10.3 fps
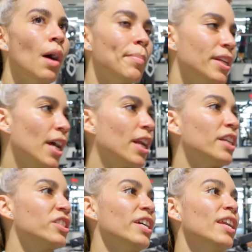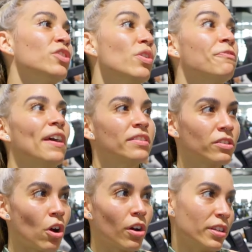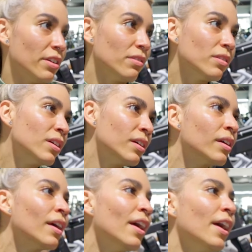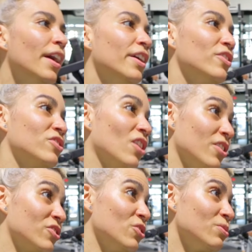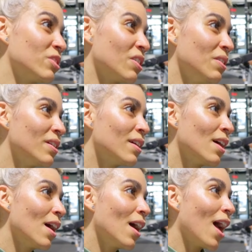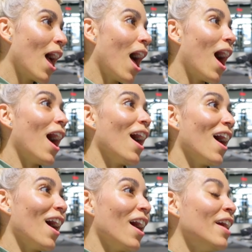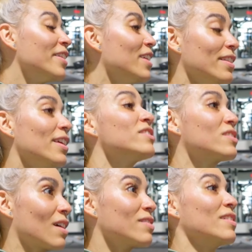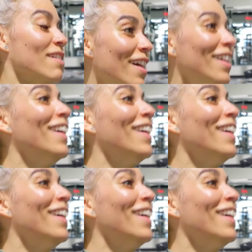But 9 out of 10, I do a fasted cardio in a sauna suit. Yeah, that's disgusting.